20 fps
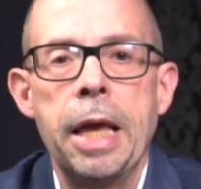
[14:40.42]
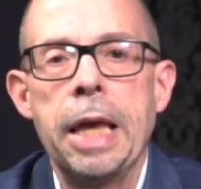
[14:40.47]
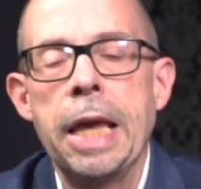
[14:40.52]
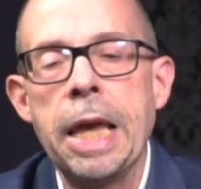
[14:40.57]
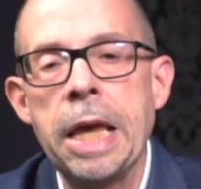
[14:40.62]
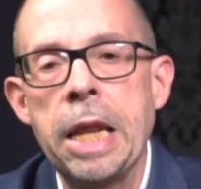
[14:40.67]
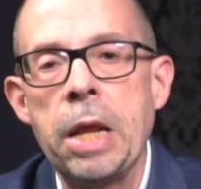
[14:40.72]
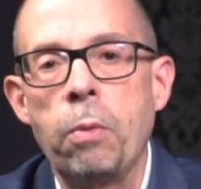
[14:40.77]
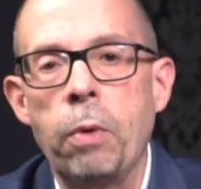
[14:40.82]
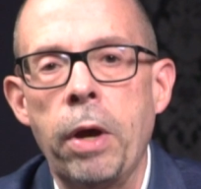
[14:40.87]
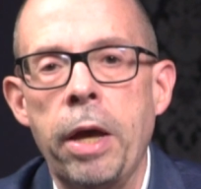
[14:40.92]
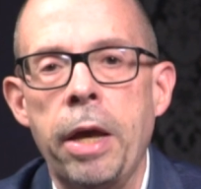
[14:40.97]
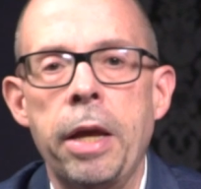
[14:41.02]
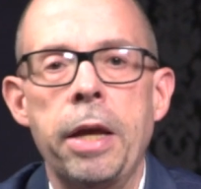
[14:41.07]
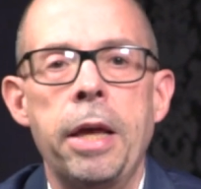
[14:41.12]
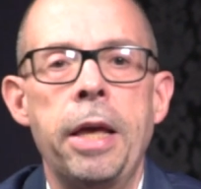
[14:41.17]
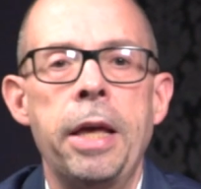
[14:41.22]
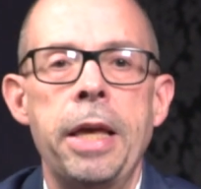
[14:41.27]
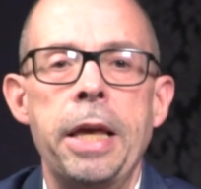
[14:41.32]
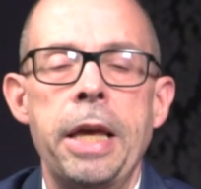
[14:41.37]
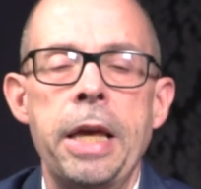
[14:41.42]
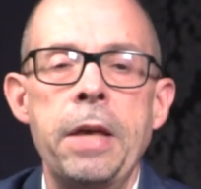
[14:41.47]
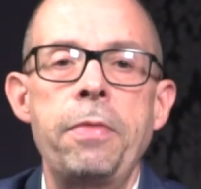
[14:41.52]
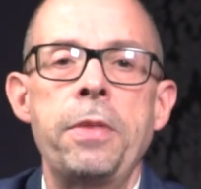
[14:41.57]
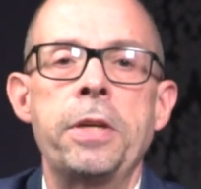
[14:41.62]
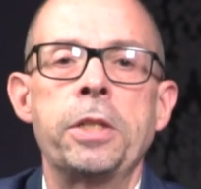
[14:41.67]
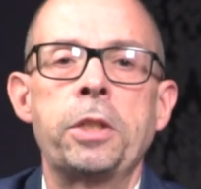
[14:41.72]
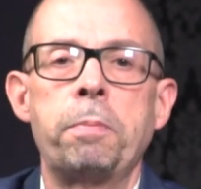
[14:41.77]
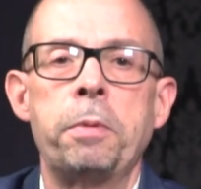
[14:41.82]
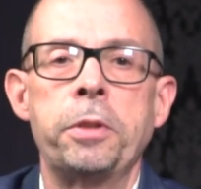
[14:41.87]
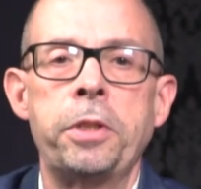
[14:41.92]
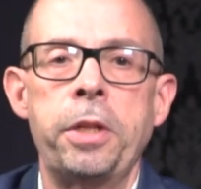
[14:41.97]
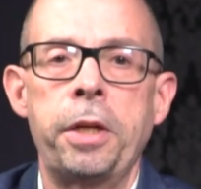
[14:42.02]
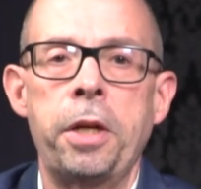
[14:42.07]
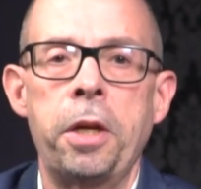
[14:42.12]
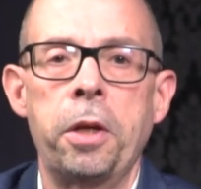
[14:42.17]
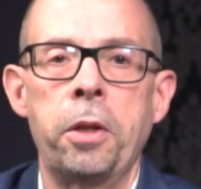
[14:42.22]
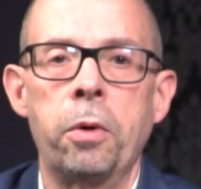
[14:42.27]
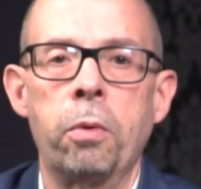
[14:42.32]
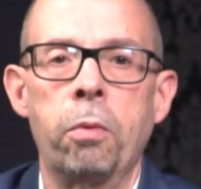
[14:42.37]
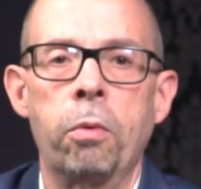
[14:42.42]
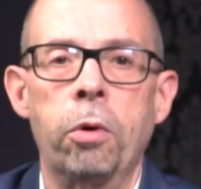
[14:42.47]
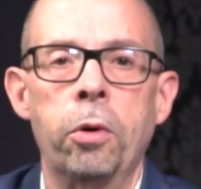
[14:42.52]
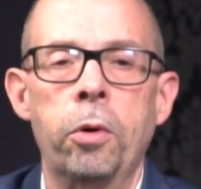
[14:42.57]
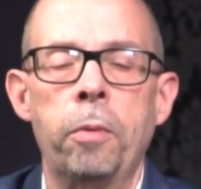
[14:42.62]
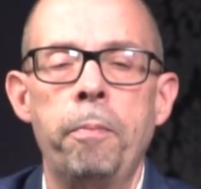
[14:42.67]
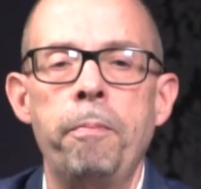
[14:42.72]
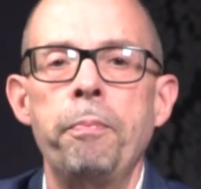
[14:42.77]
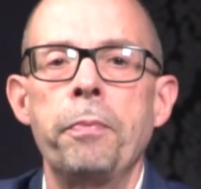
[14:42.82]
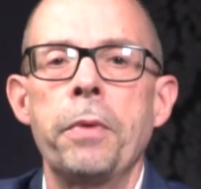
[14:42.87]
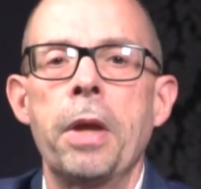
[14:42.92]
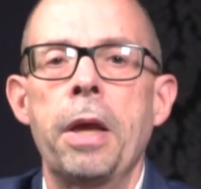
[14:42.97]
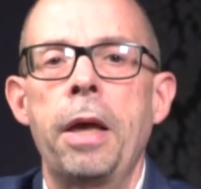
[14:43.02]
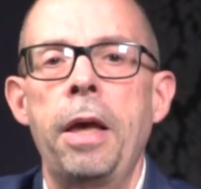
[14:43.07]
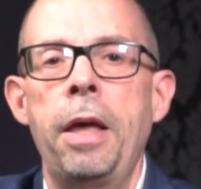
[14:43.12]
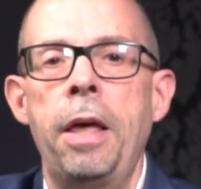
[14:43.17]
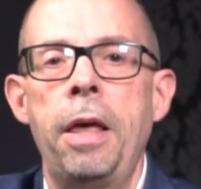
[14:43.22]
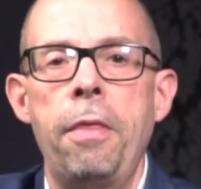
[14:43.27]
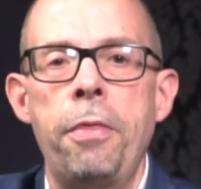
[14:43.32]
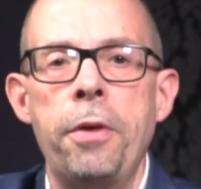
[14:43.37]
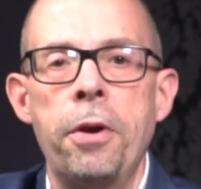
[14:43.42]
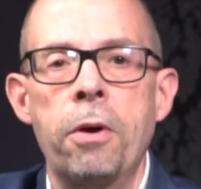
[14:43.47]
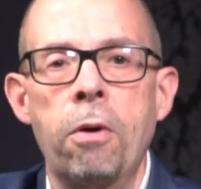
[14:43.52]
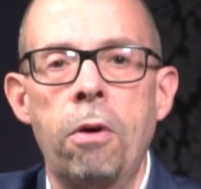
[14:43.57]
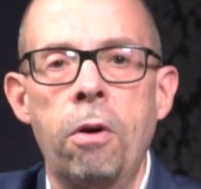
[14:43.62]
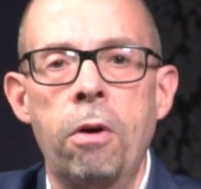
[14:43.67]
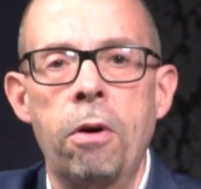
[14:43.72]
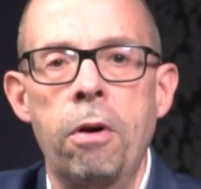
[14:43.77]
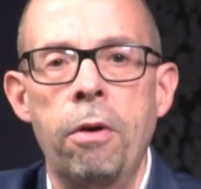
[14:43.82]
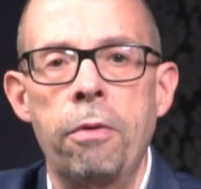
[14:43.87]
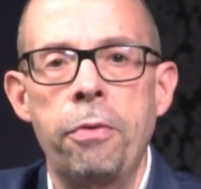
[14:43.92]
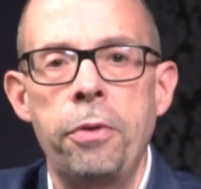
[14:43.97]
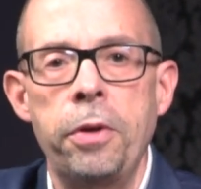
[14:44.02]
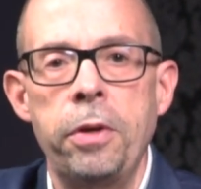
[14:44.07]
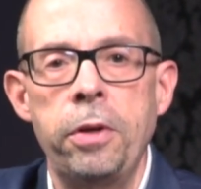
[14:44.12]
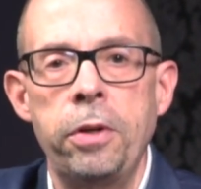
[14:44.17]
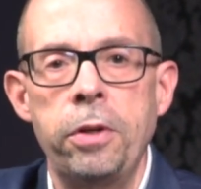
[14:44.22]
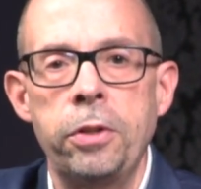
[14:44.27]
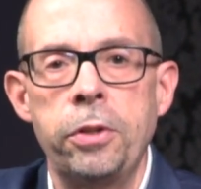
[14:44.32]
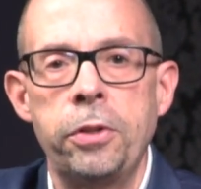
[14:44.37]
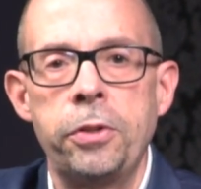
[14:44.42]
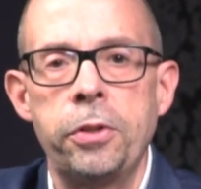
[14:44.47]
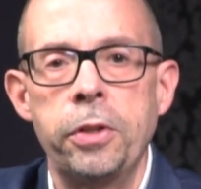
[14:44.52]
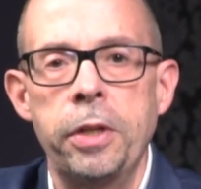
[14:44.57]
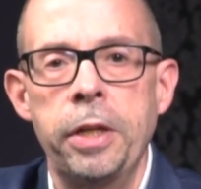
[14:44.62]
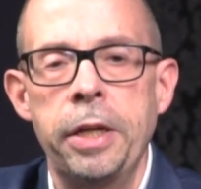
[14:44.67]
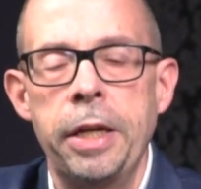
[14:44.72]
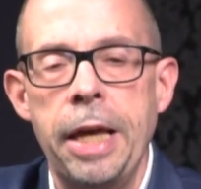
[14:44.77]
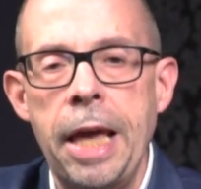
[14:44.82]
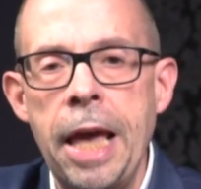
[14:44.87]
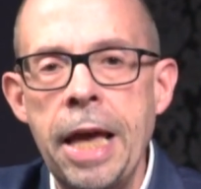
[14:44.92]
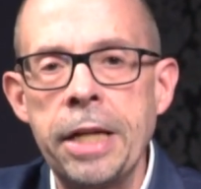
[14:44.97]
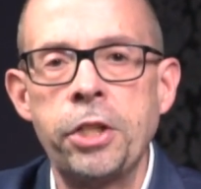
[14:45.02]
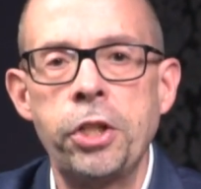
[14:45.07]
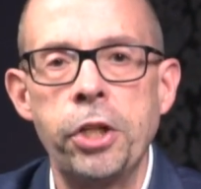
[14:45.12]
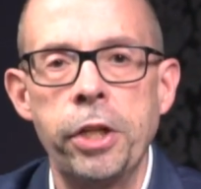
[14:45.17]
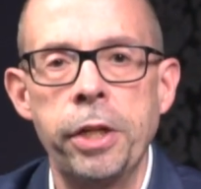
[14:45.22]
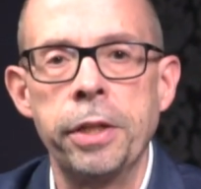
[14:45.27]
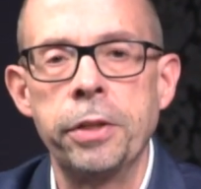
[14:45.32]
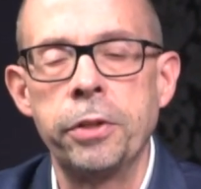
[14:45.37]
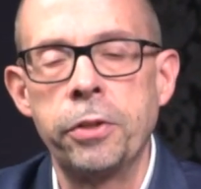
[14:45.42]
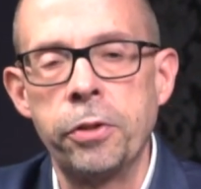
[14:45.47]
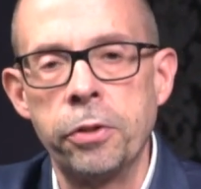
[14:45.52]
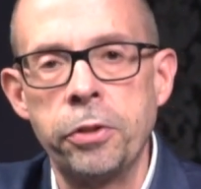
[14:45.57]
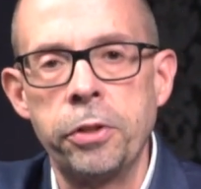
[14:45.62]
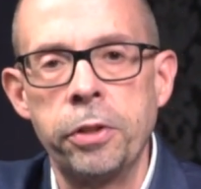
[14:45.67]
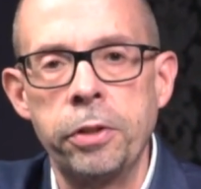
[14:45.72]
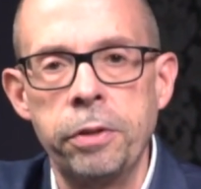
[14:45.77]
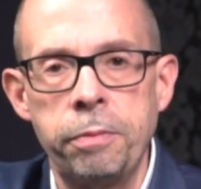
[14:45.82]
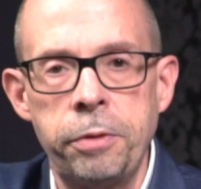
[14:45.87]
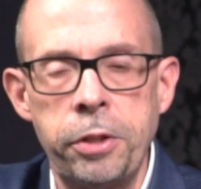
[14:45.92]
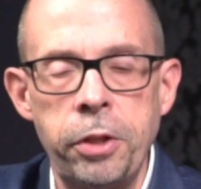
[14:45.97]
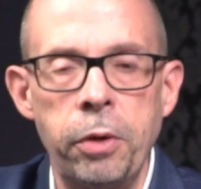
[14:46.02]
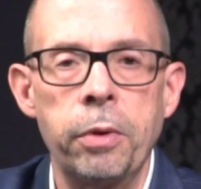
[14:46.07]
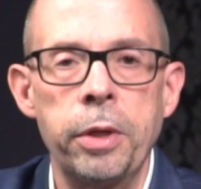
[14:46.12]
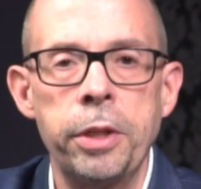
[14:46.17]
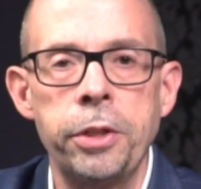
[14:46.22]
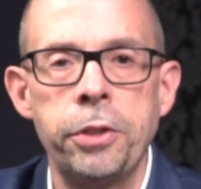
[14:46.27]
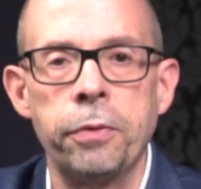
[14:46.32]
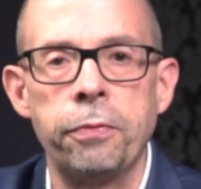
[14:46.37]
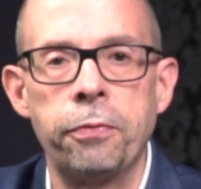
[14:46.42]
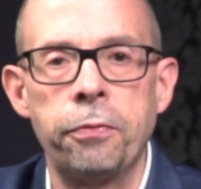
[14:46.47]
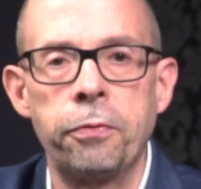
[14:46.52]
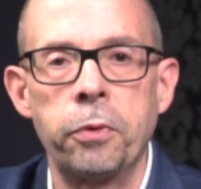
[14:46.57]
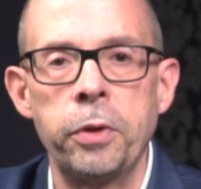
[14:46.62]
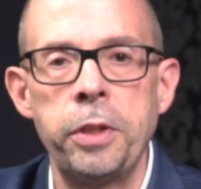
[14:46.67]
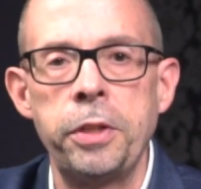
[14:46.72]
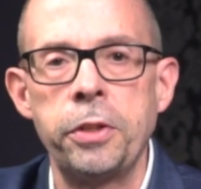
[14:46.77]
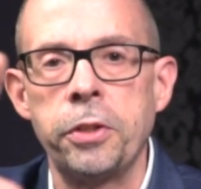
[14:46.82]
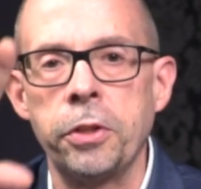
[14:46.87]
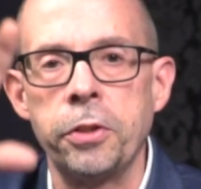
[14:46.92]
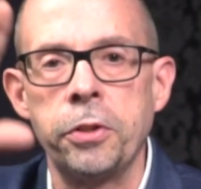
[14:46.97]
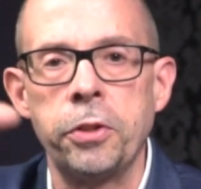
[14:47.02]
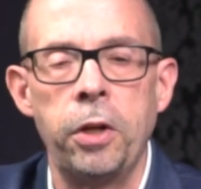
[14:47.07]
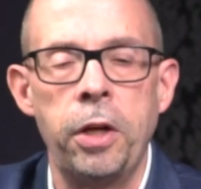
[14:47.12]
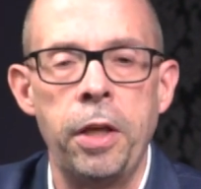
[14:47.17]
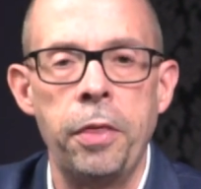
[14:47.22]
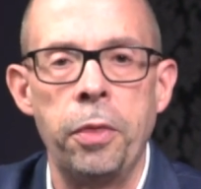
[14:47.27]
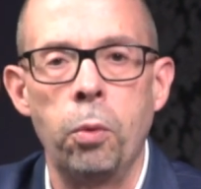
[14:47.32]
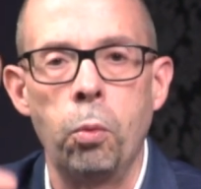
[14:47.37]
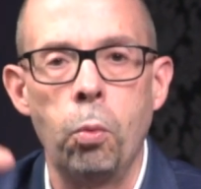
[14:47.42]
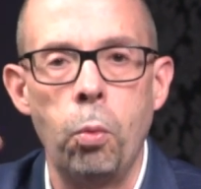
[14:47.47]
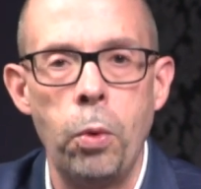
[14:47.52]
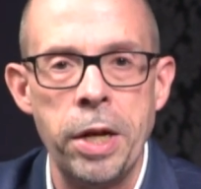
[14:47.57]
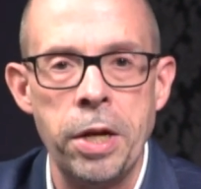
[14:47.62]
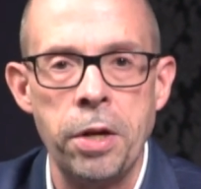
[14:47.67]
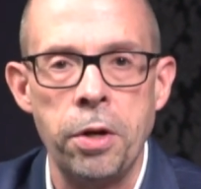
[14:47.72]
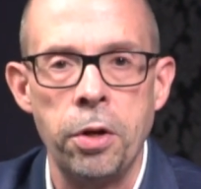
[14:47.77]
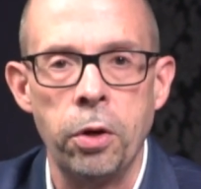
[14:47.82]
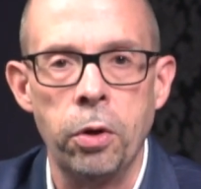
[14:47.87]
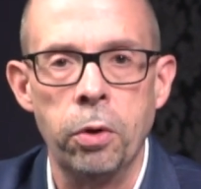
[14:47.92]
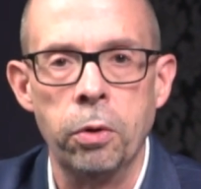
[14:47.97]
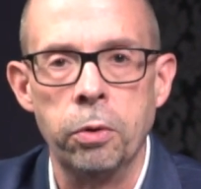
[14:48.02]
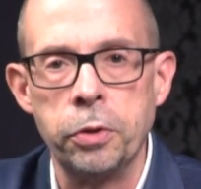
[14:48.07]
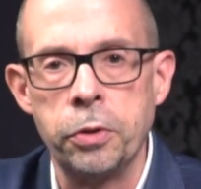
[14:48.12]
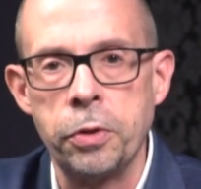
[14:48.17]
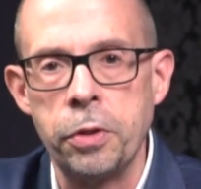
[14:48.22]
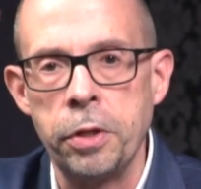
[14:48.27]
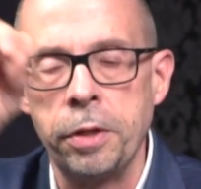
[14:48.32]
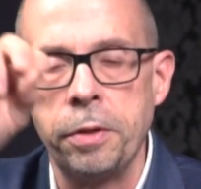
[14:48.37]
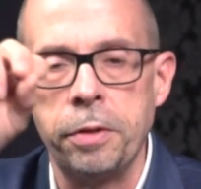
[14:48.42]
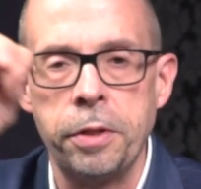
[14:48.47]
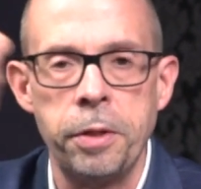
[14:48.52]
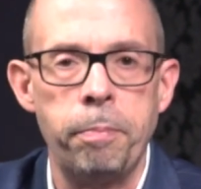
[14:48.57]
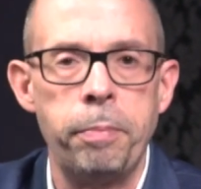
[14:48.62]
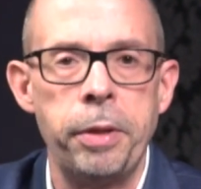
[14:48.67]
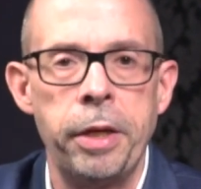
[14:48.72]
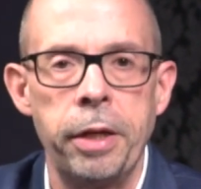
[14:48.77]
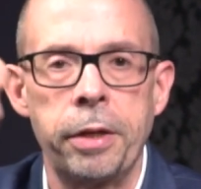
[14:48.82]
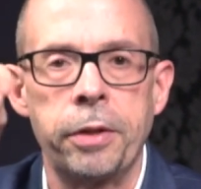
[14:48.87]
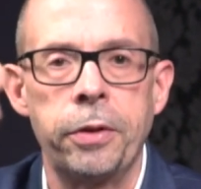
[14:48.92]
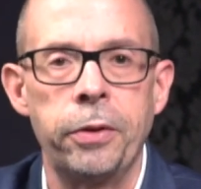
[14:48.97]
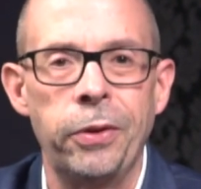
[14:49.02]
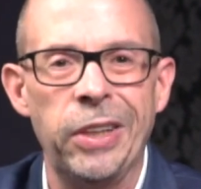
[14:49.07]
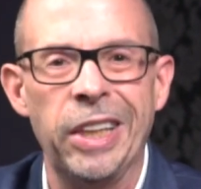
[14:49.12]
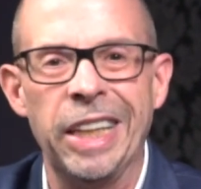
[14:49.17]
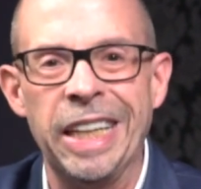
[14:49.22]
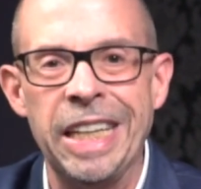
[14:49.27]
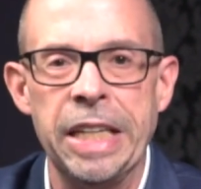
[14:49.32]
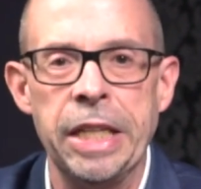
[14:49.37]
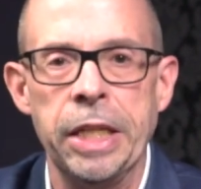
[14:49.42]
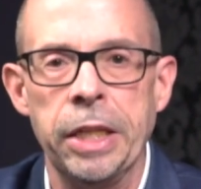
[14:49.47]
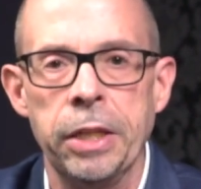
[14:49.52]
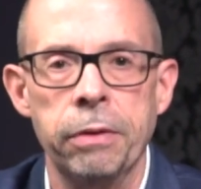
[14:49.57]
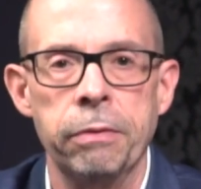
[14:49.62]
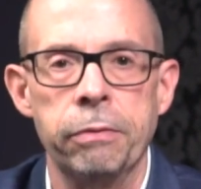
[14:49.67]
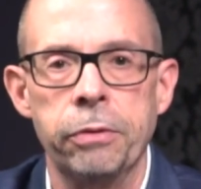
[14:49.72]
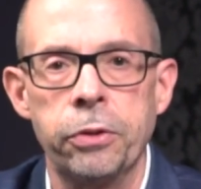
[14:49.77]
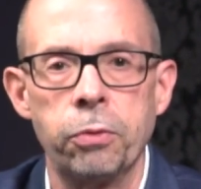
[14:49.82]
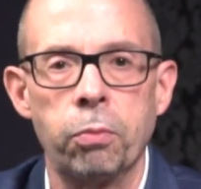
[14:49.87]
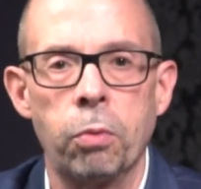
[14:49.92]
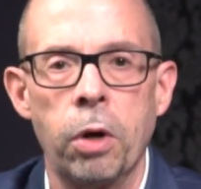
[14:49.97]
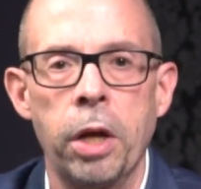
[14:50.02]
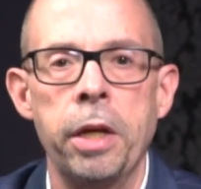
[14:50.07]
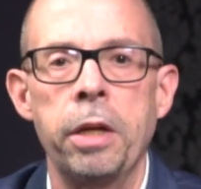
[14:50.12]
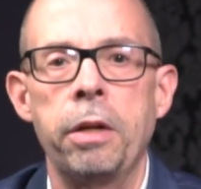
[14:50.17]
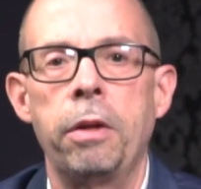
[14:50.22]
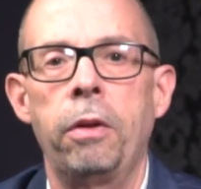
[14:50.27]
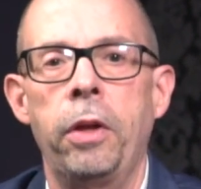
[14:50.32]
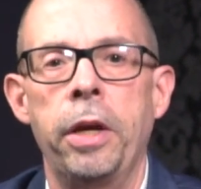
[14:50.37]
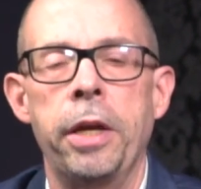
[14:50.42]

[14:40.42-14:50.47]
Anyway, in this particular room, there are these etchings. There's a series of friezes on the windows that depict leaves, right?